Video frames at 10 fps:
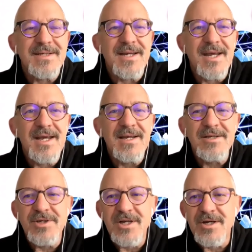an
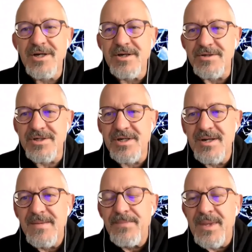energy coach,
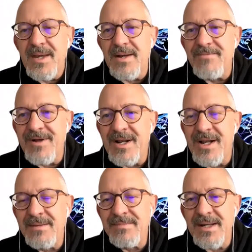and
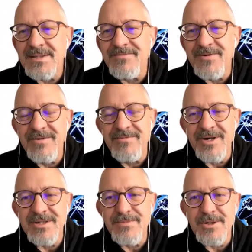Wilhelm has a very,
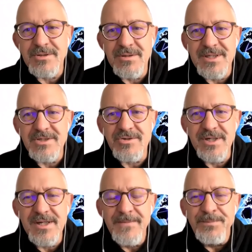very special
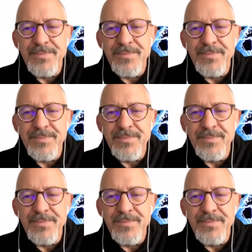history.